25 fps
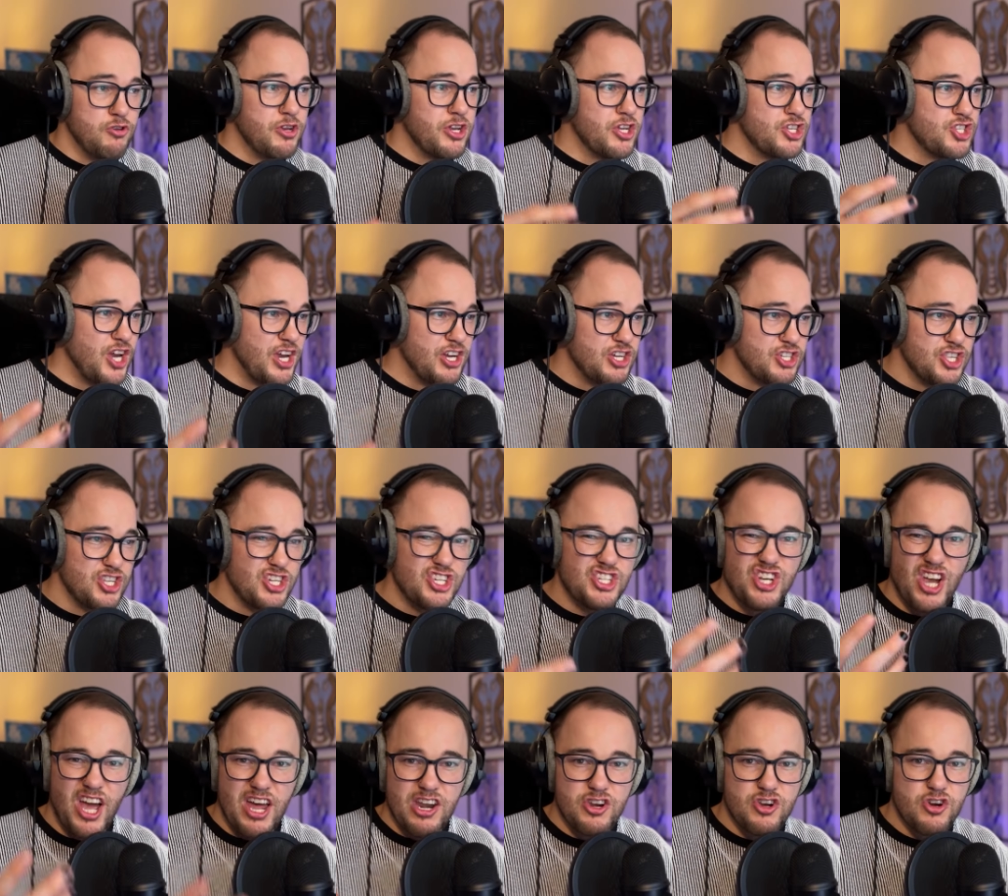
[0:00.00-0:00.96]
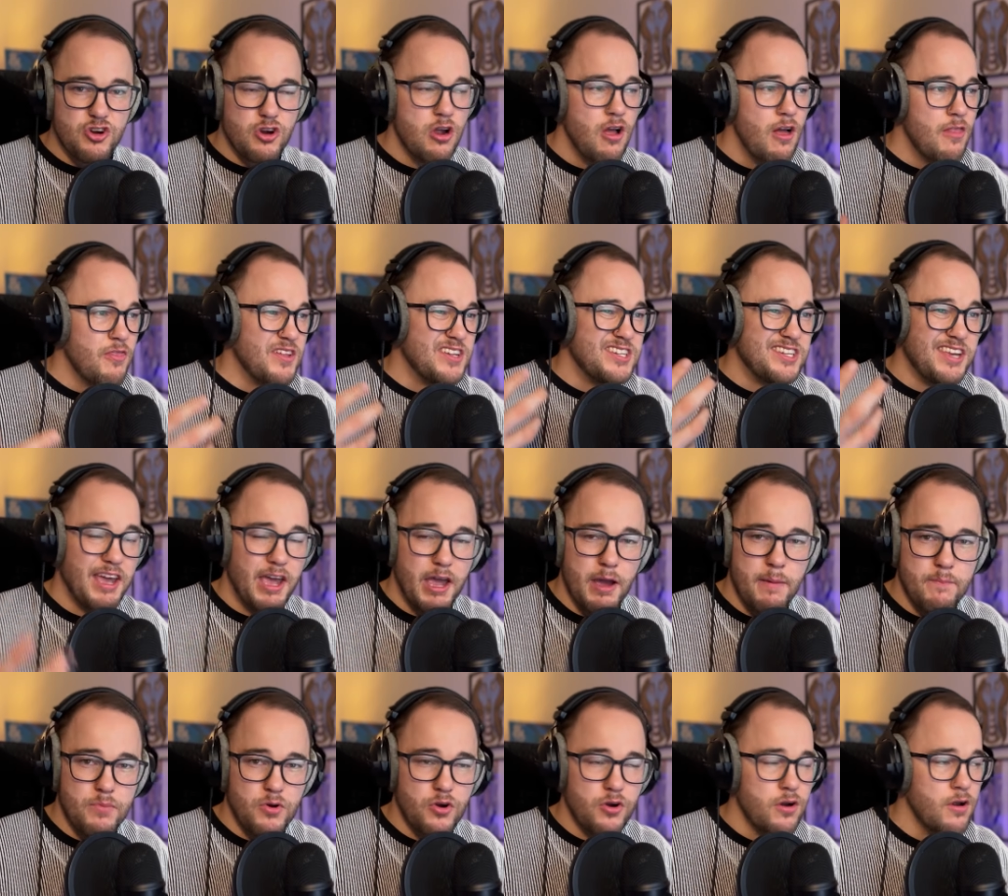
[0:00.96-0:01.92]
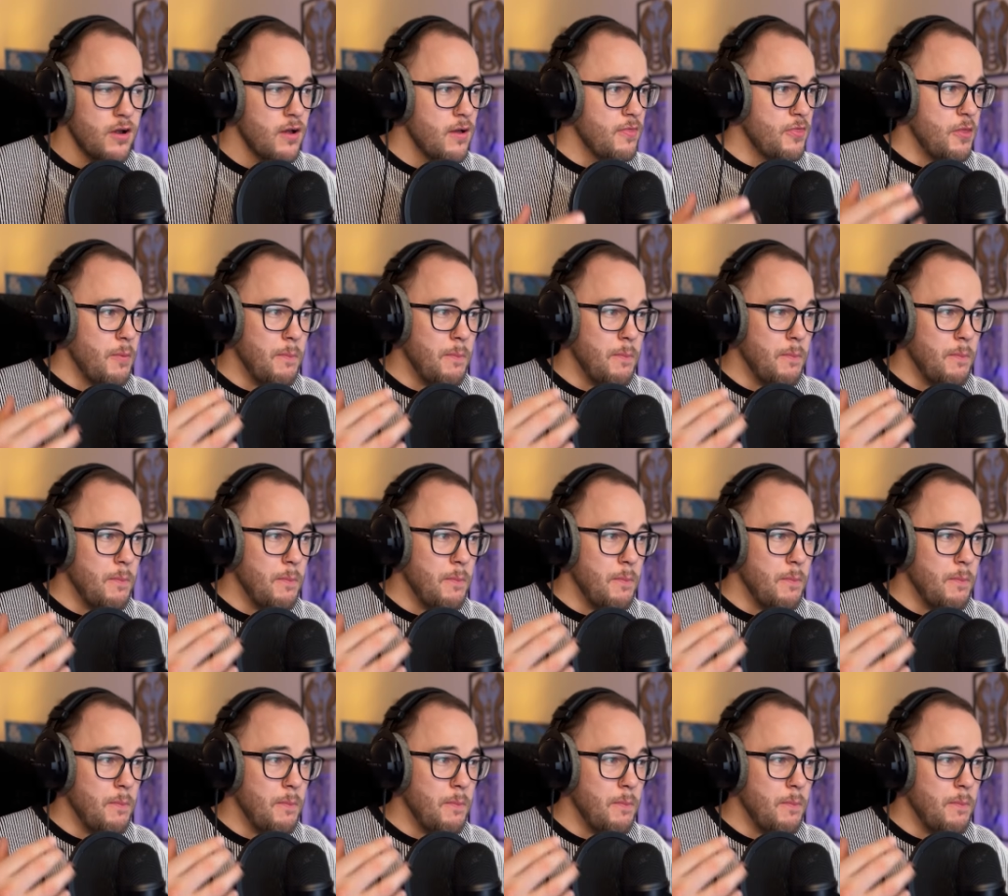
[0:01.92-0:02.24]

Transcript: You can change the gender, the timbre,